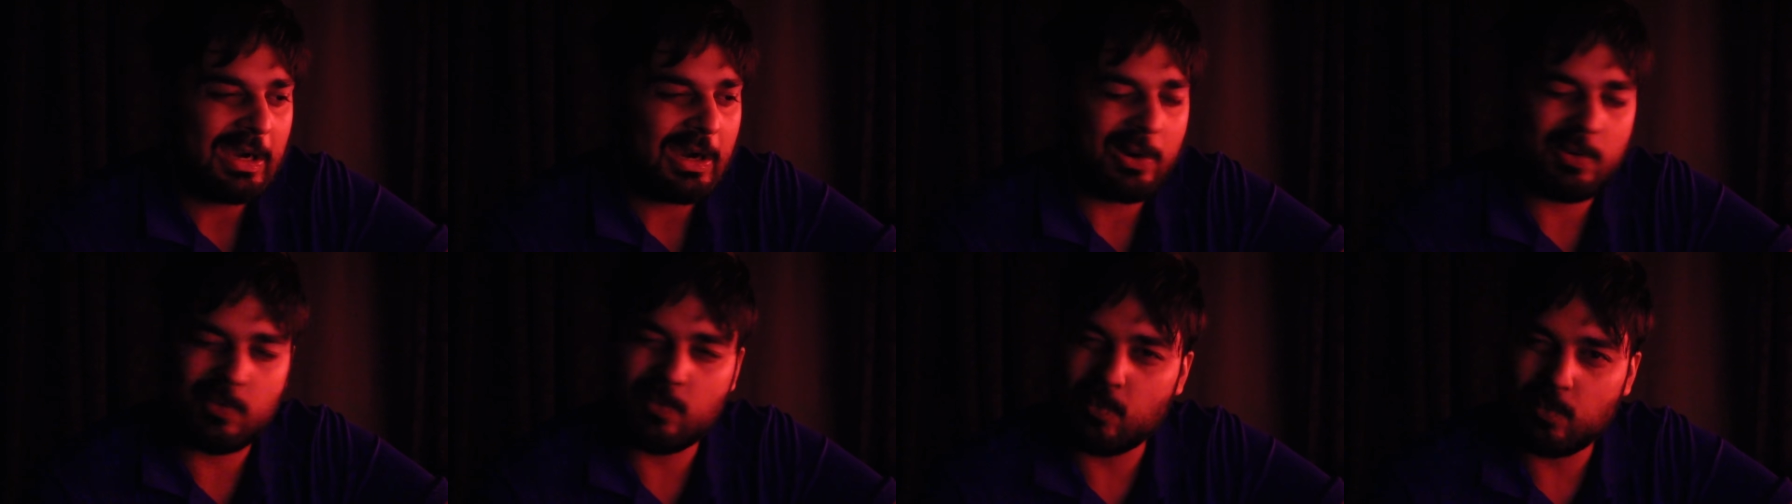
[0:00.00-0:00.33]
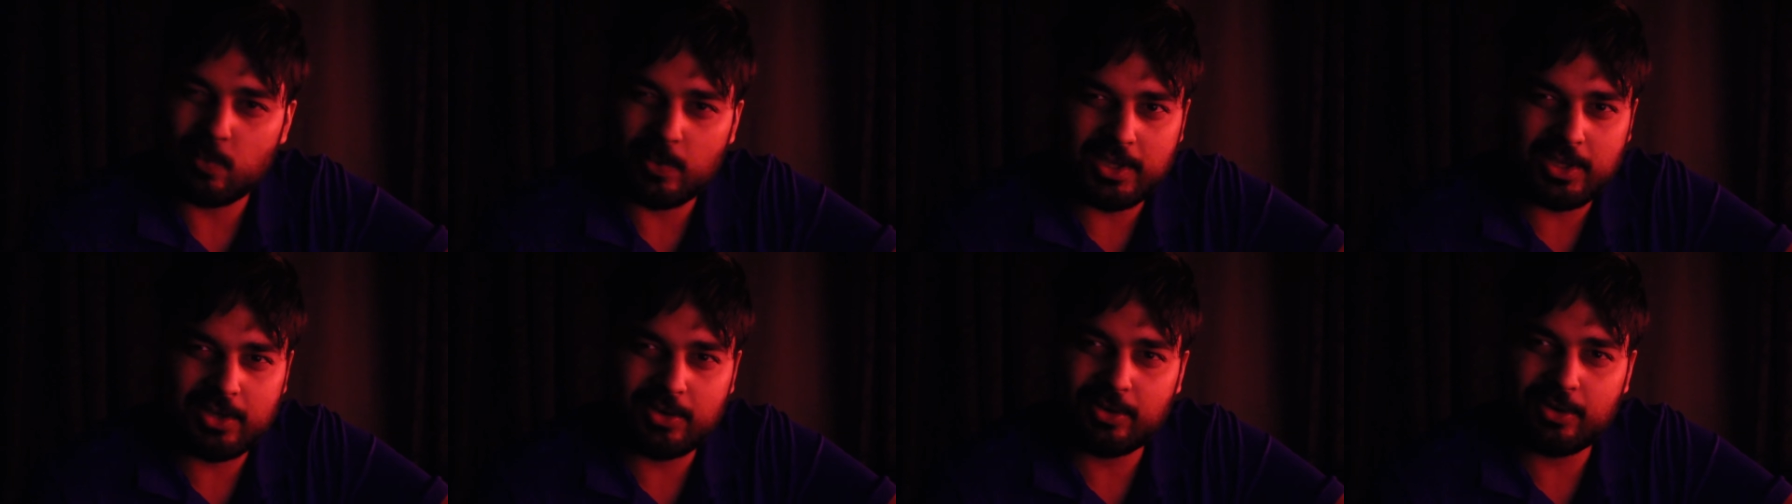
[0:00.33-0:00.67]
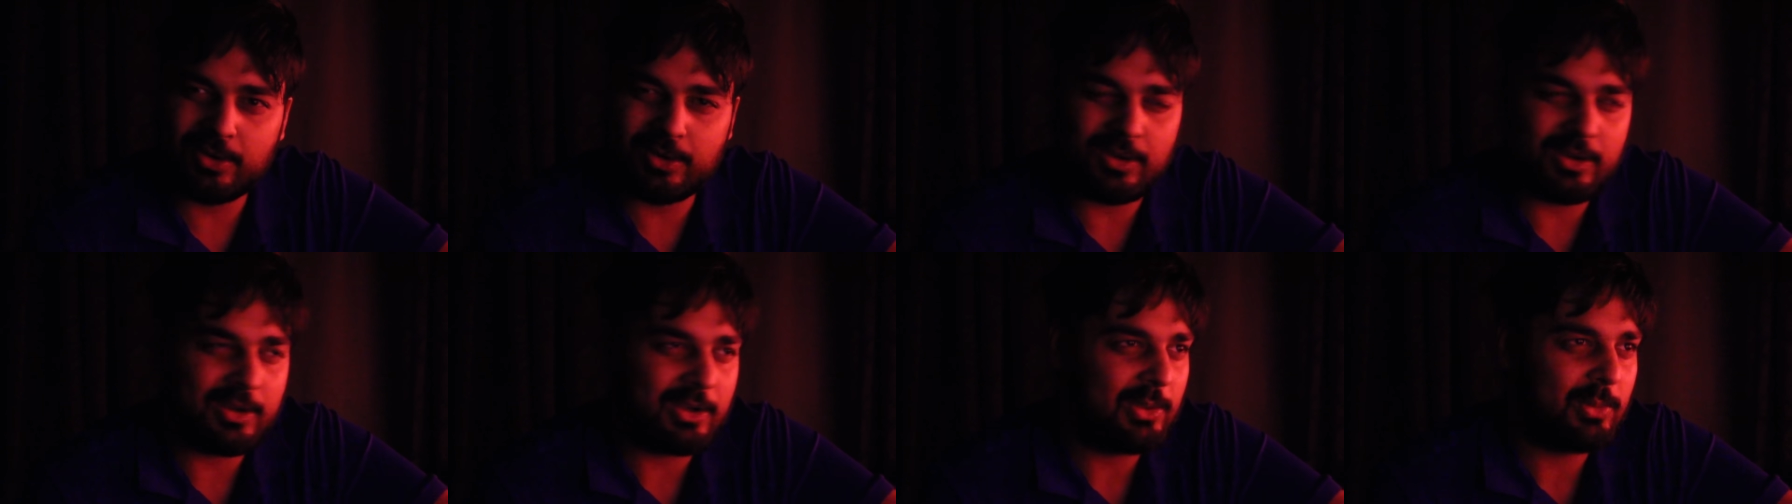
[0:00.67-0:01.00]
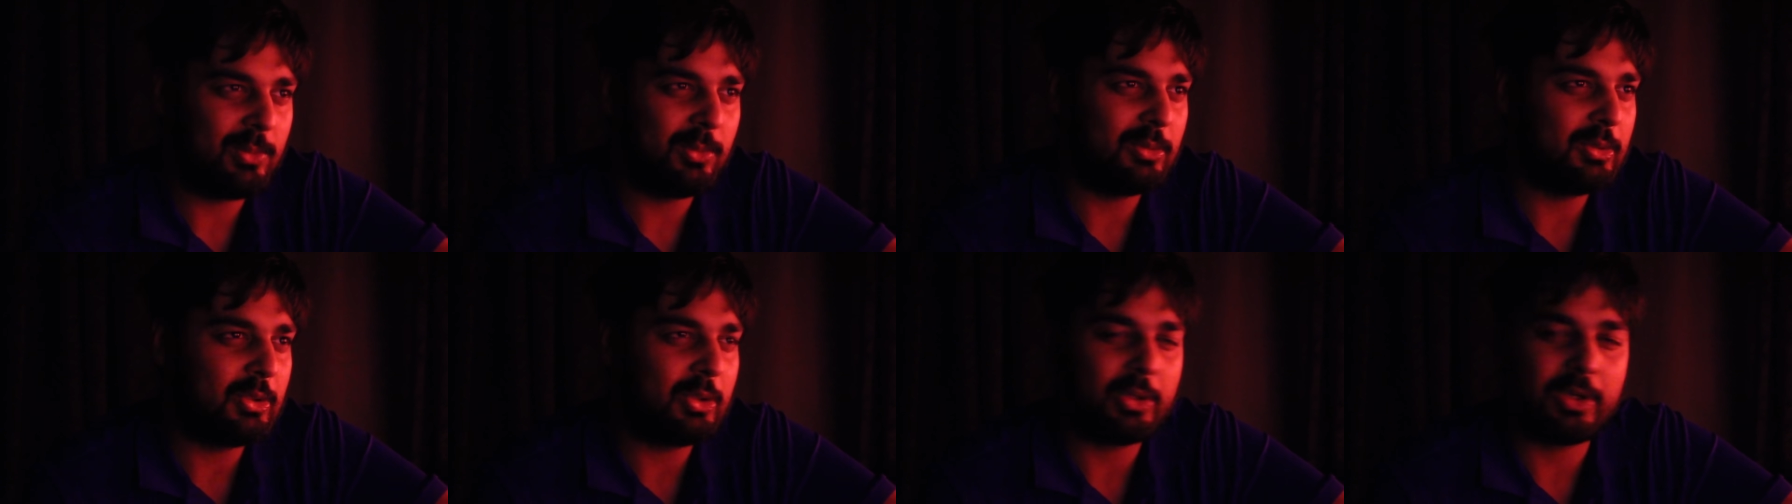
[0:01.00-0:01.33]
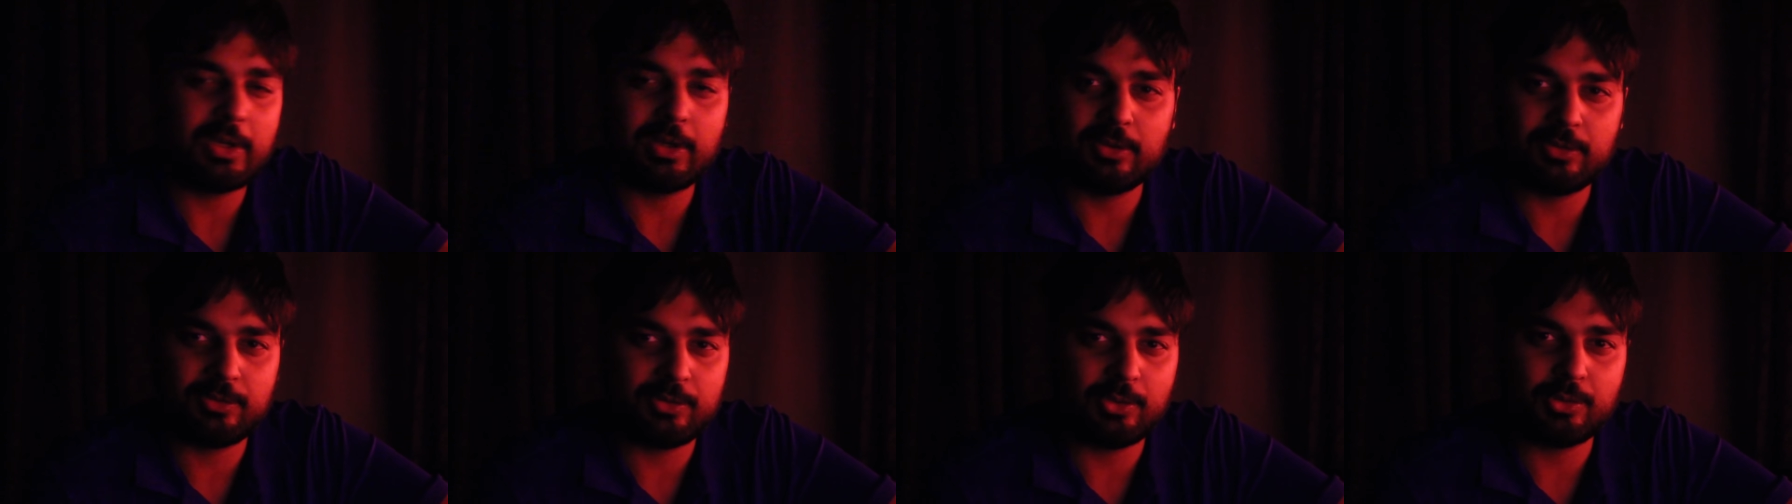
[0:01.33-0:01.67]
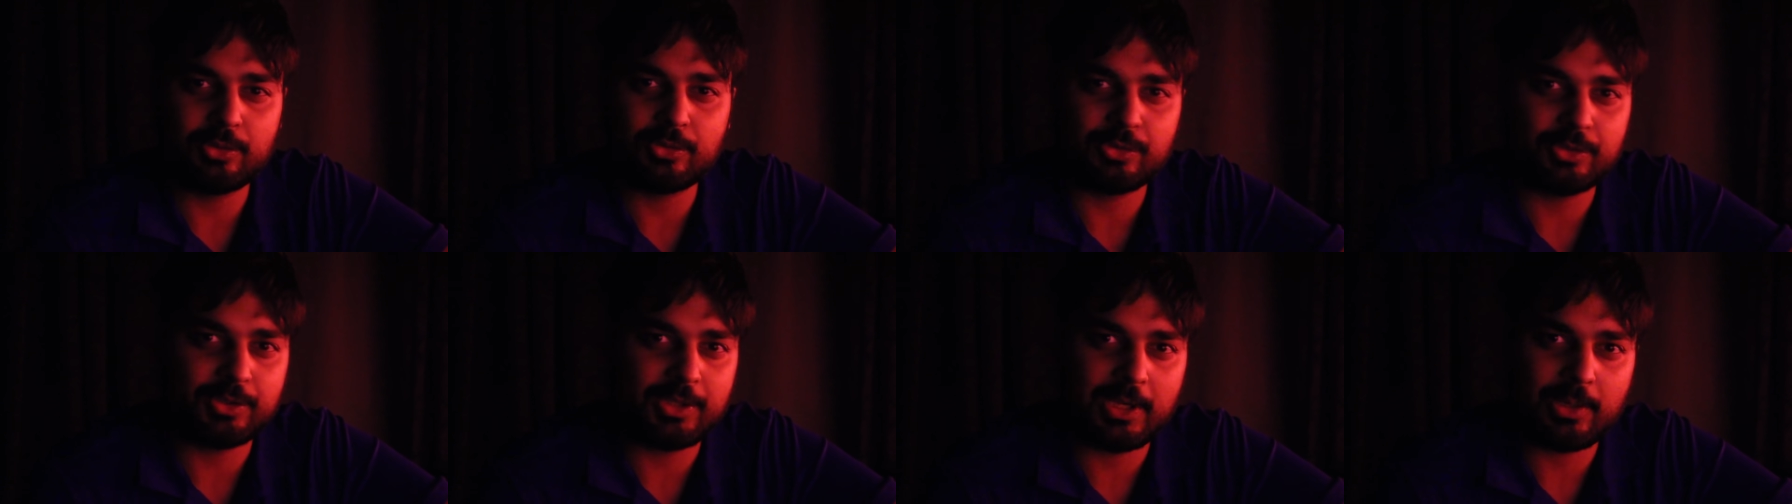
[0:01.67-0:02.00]
a weird new look at a
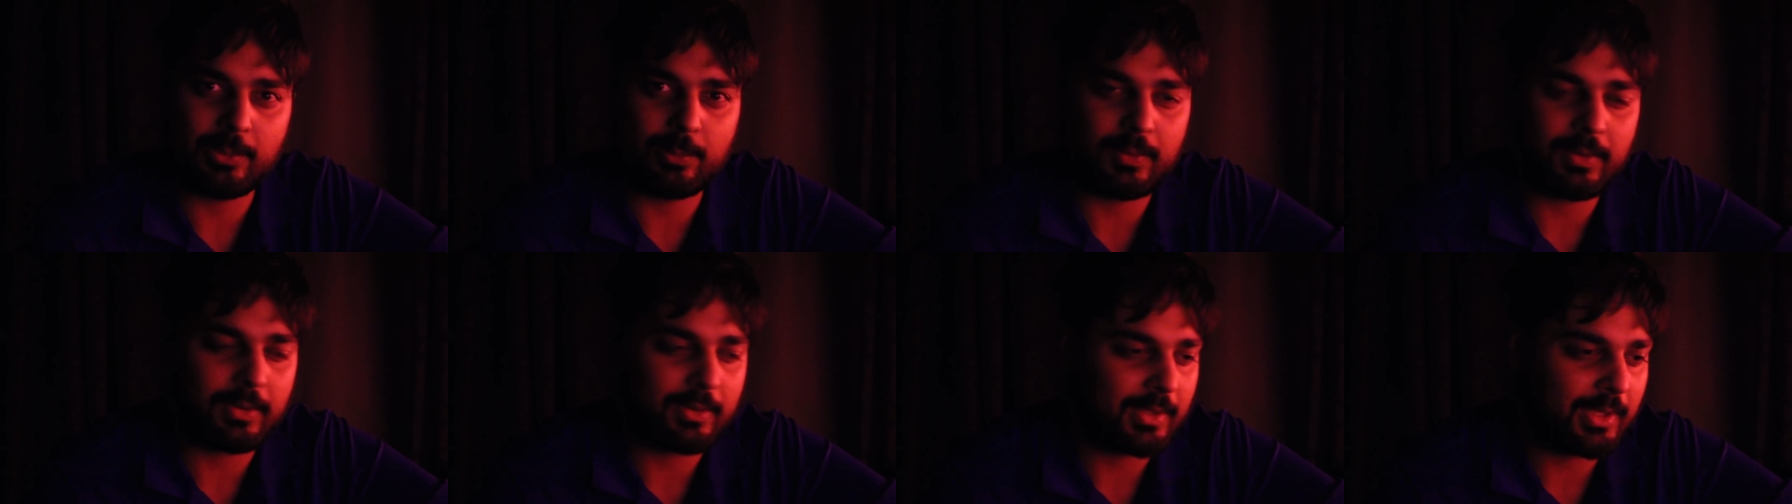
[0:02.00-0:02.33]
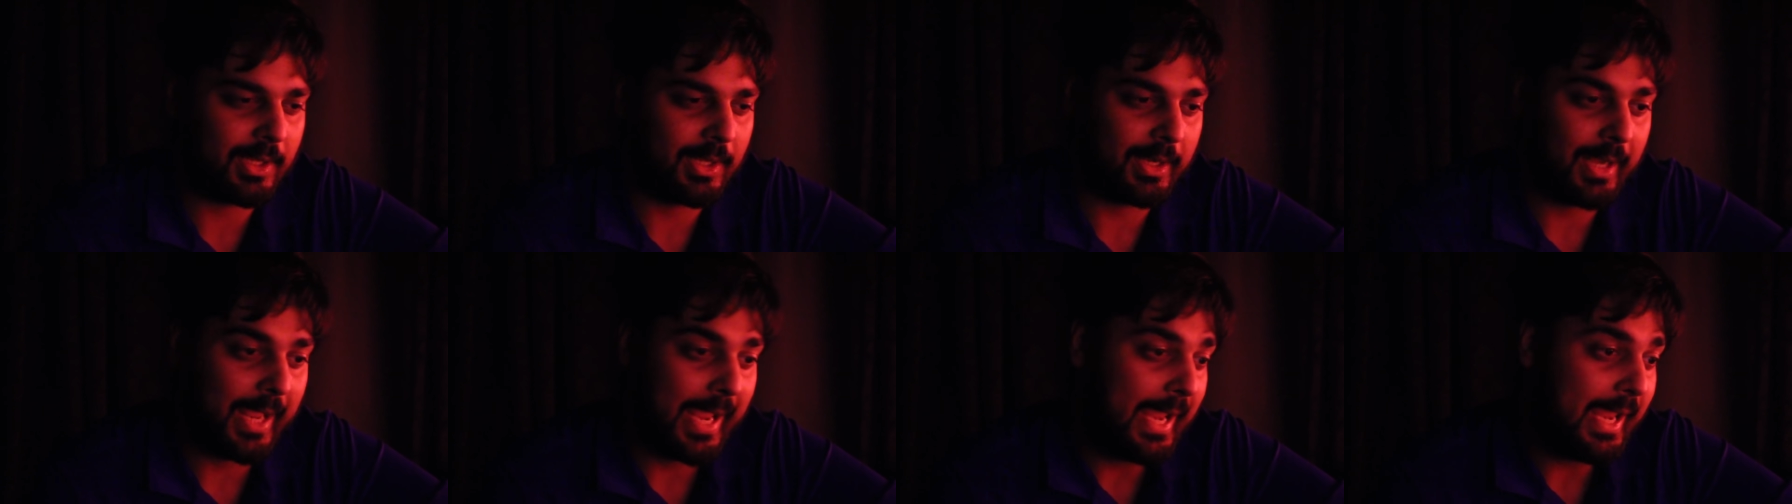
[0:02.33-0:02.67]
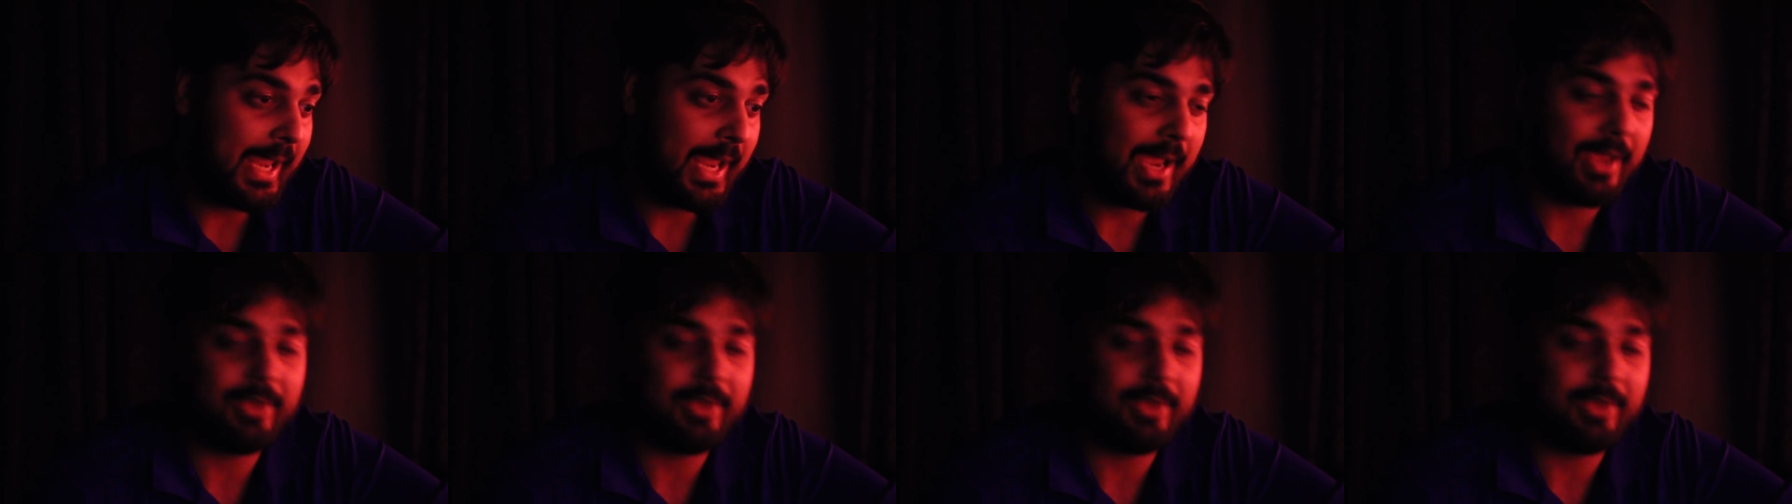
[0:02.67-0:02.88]
social network that A,